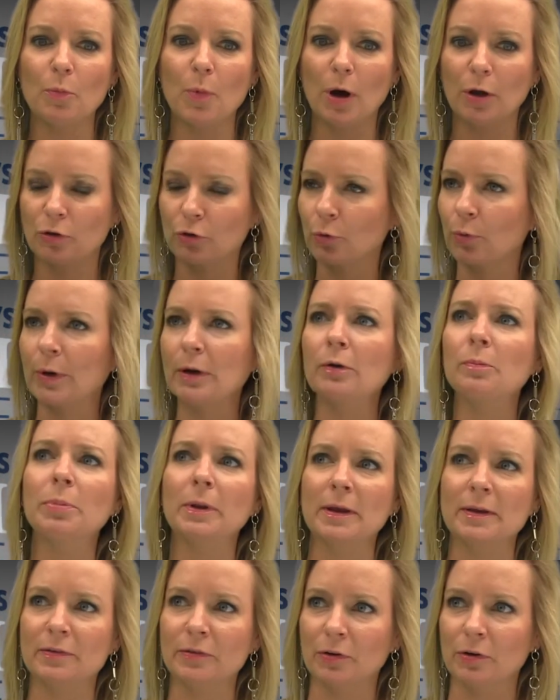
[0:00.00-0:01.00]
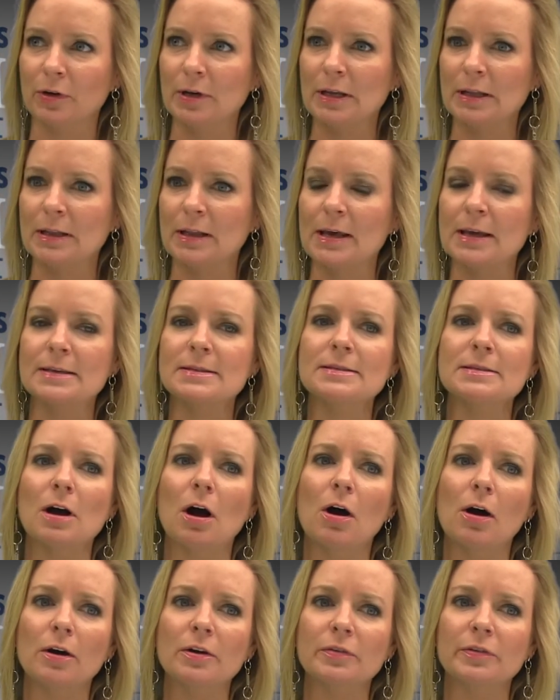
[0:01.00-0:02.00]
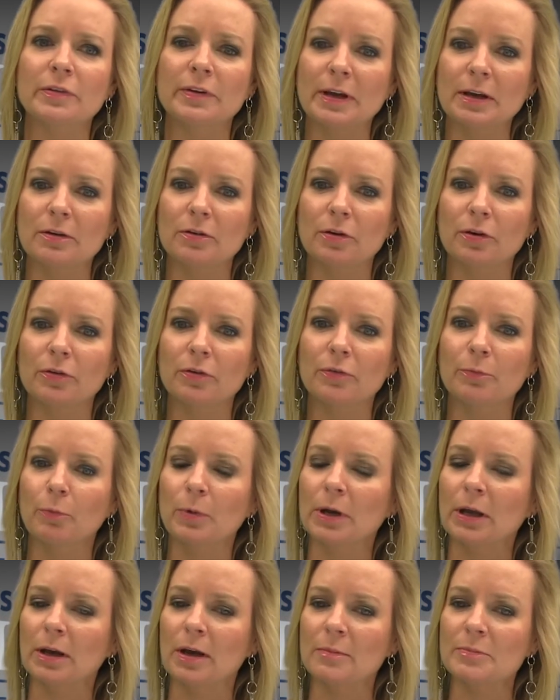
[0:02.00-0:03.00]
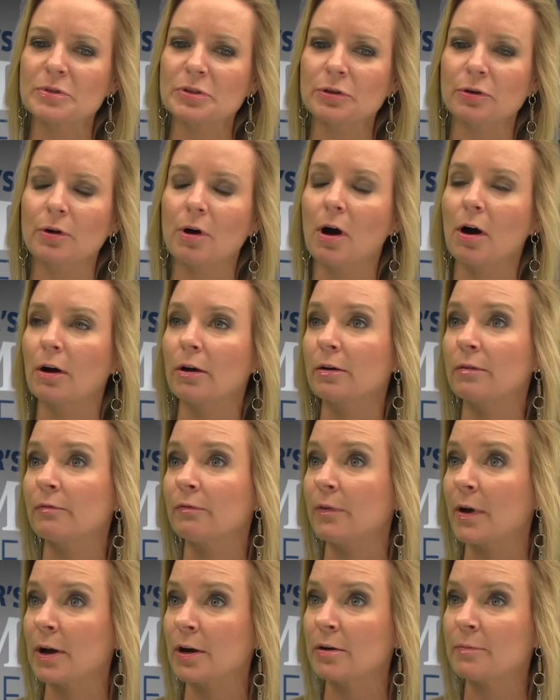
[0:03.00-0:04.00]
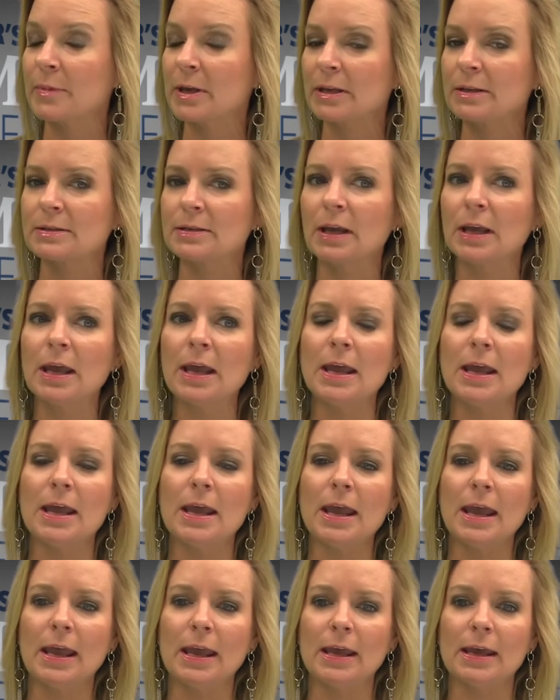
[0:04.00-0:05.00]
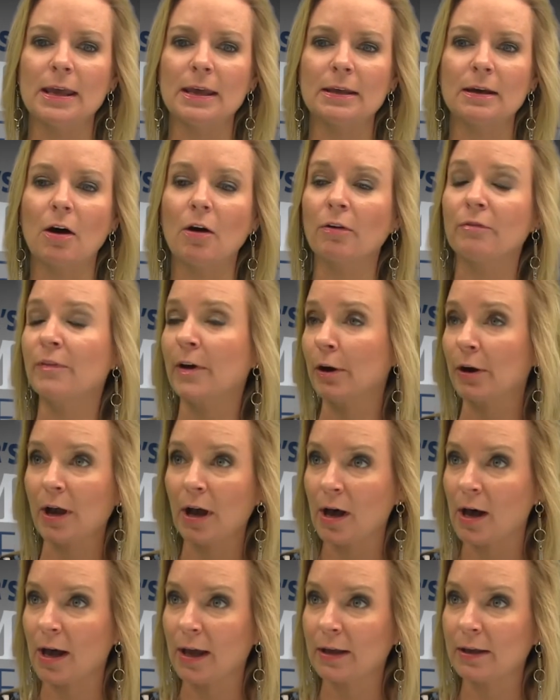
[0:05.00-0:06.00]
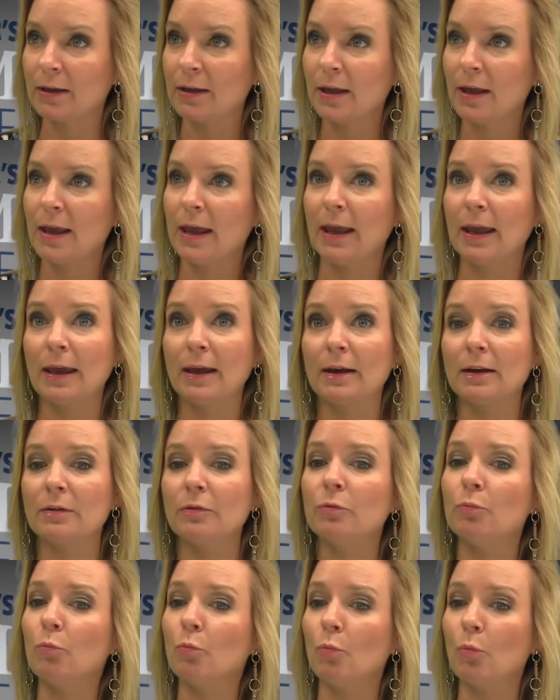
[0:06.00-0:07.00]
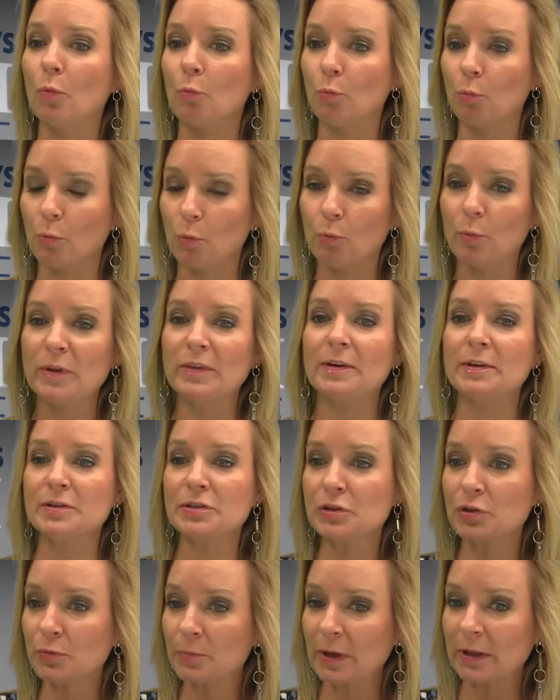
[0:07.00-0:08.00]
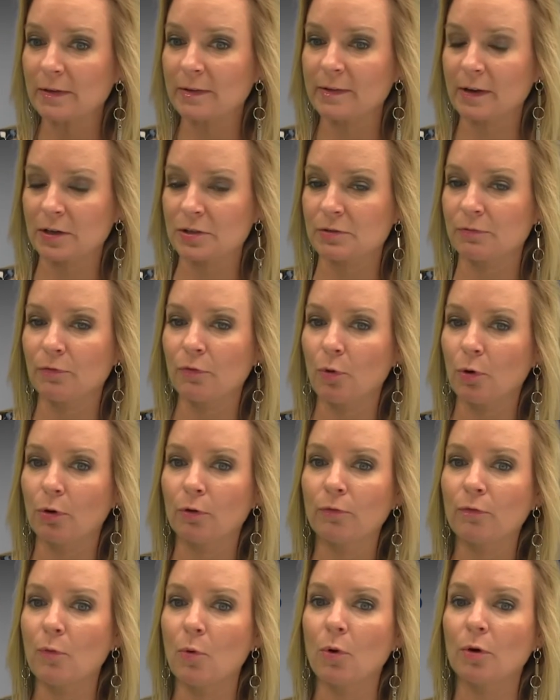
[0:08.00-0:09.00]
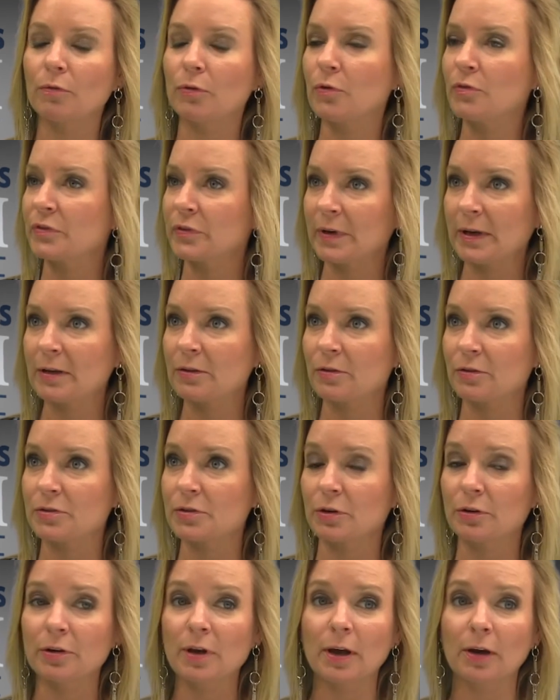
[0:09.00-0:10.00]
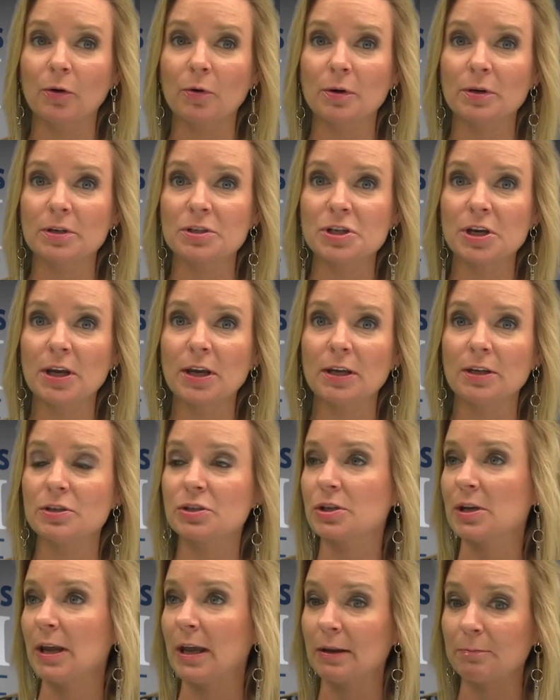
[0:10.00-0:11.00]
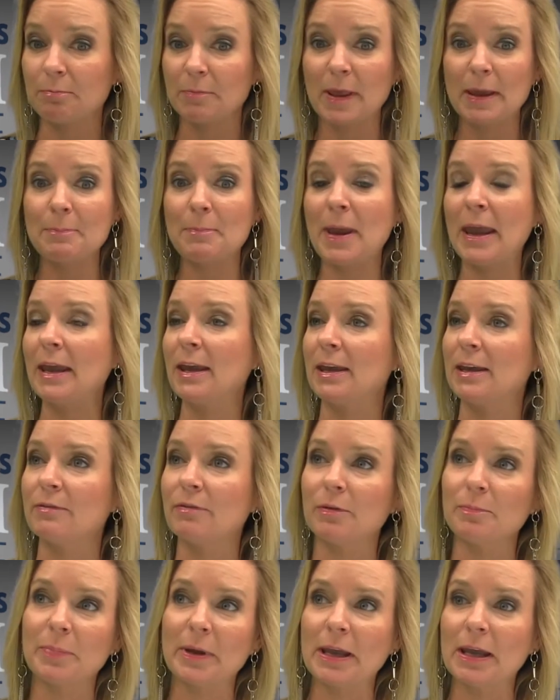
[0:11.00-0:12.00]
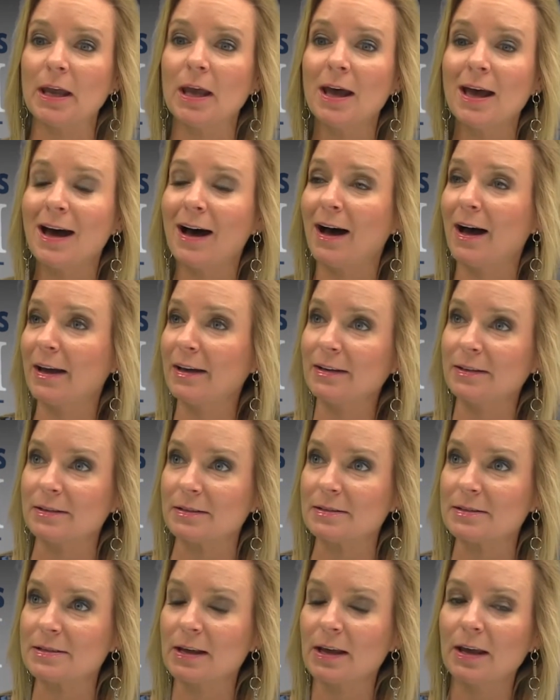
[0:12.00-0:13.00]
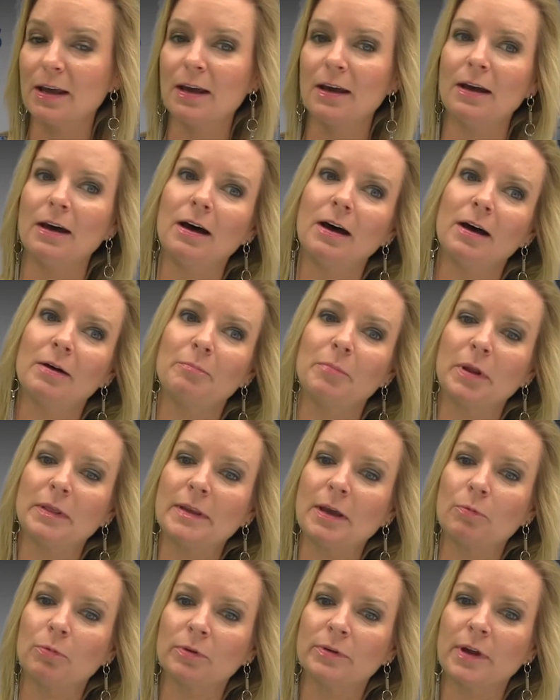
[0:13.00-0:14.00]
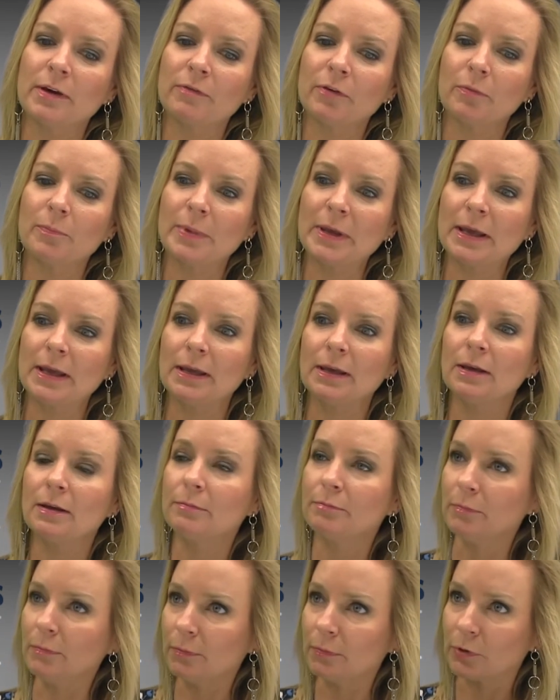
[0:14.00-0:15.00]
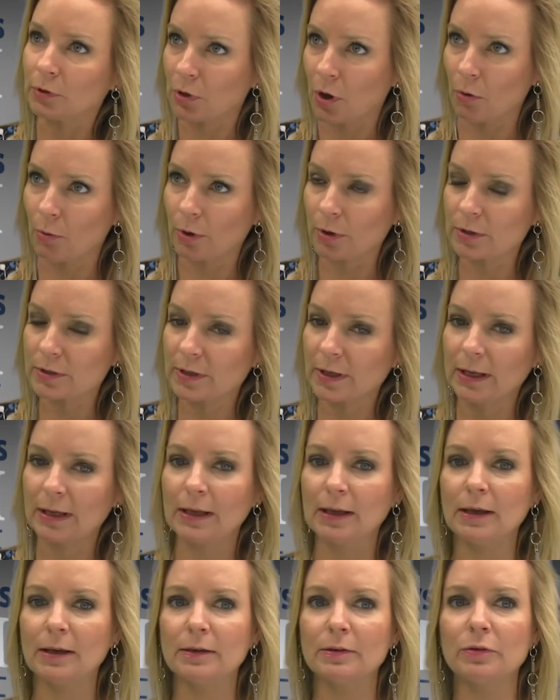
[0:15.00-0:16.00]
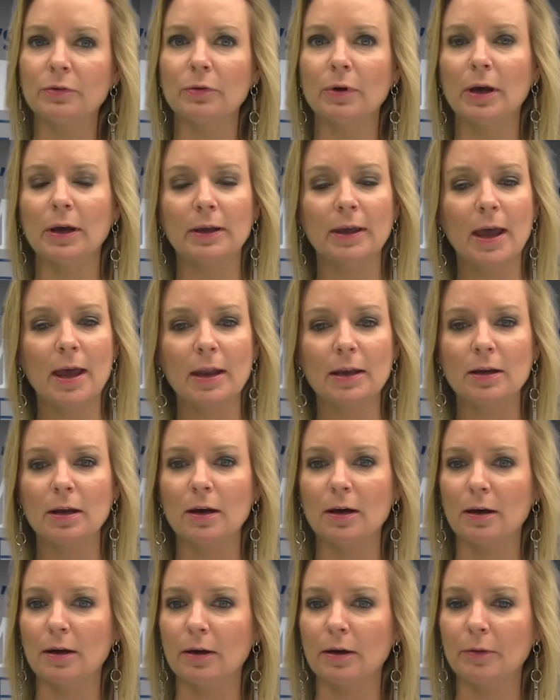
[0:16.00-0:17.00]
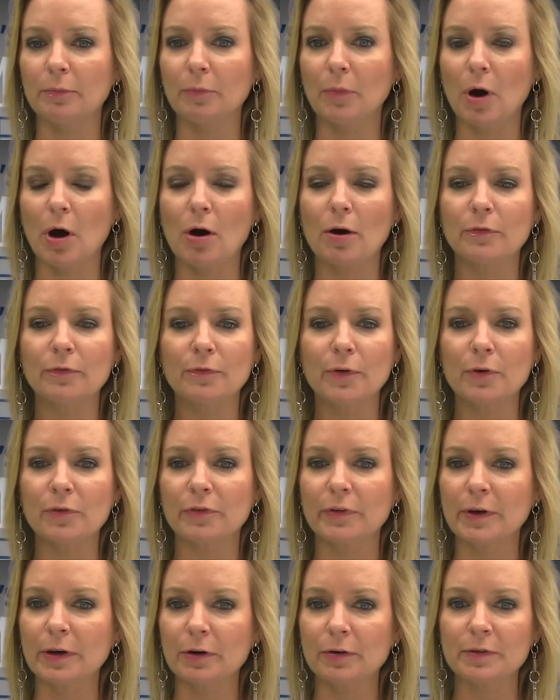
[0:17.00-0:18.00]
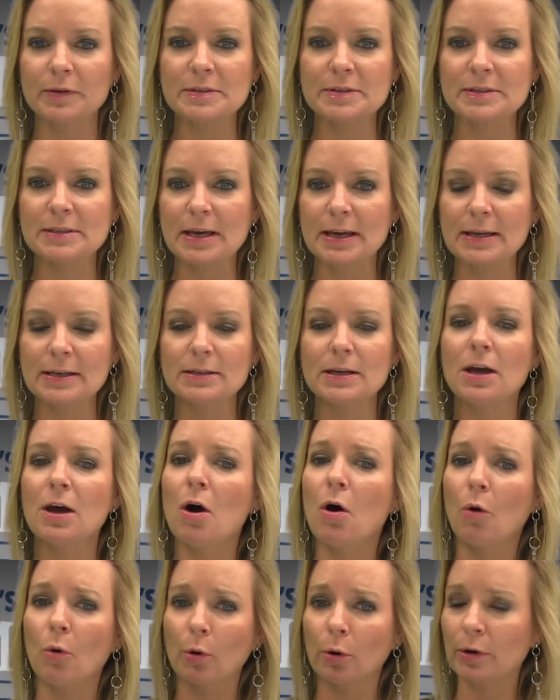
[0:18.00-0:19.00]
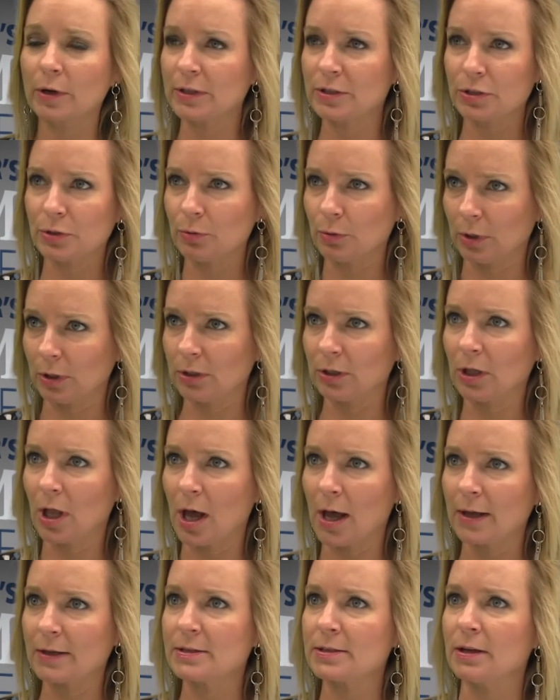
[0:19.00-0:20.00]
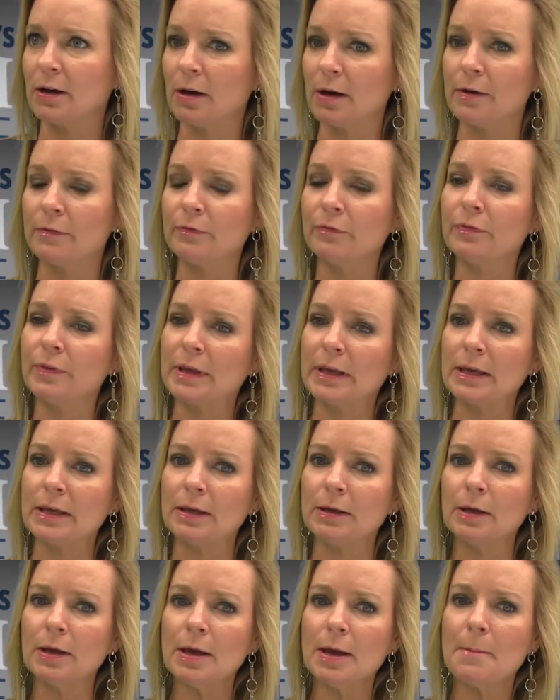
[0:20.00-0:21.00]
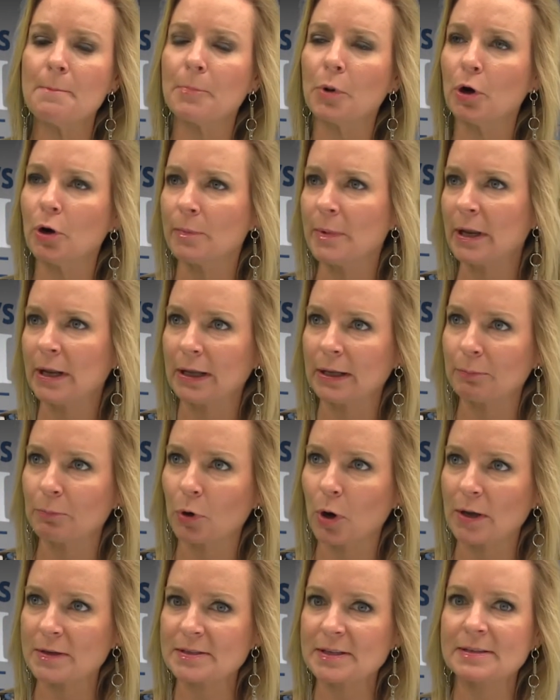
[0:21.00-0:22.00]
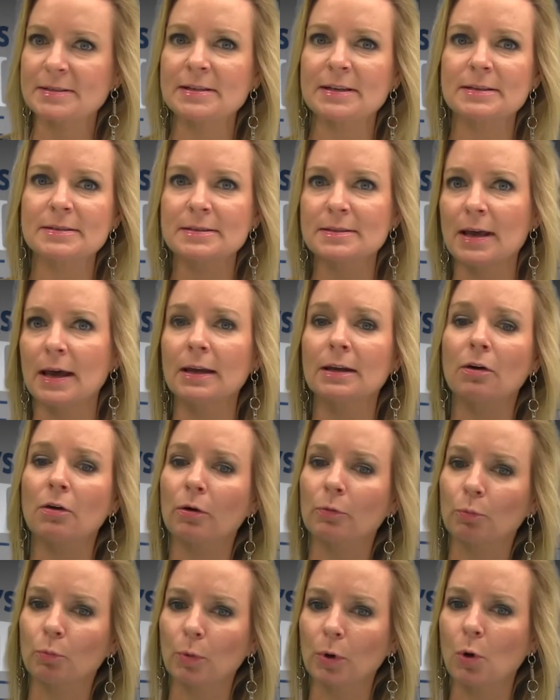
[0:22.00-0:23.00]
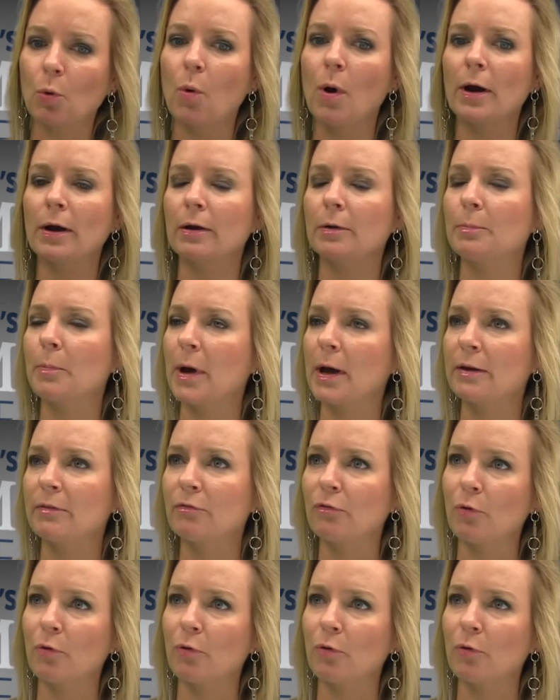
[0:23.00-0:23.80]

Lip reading: a trailblazer in this. Our standards when it comes to our environment are very high. And with assuming Section 404, those standards are not going to change. And they may even be heightened, but they will never be lowered. And again, our folks here in the state already do a lot of the permitting processes that are required by